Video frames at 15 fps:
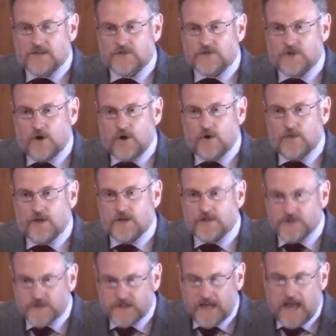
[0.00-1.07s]
And so they're
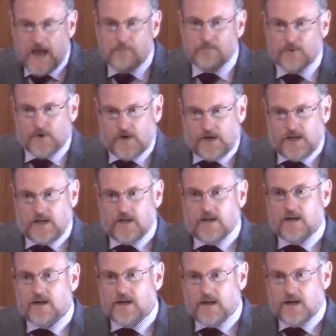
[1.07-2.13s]
scampering.